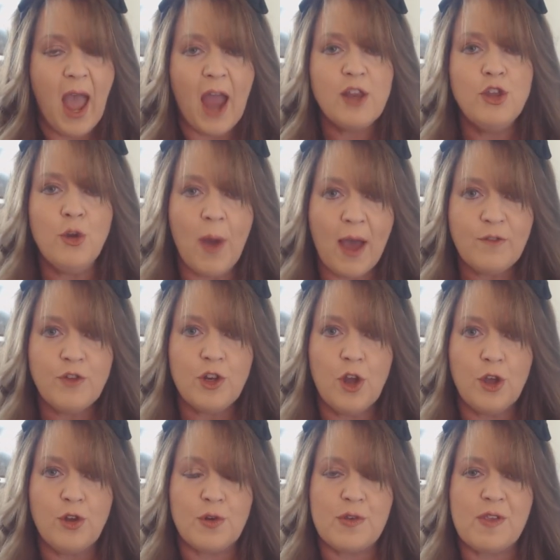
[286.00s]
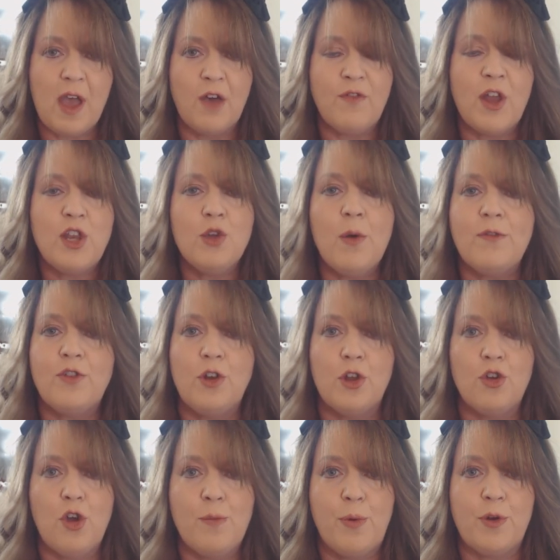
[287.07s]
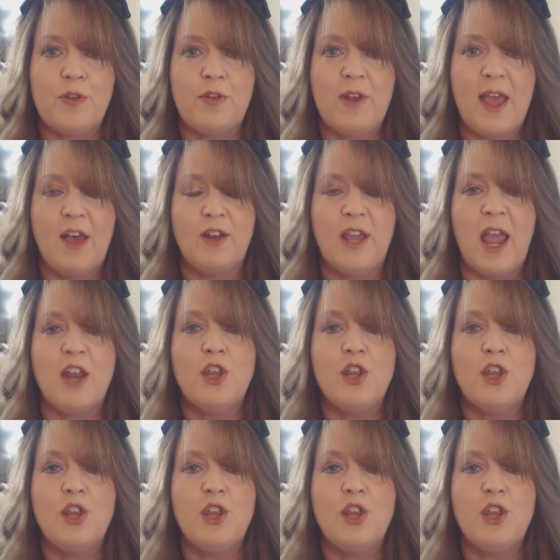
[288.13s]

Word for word: And you have to know yourself, and you have to know your own personality,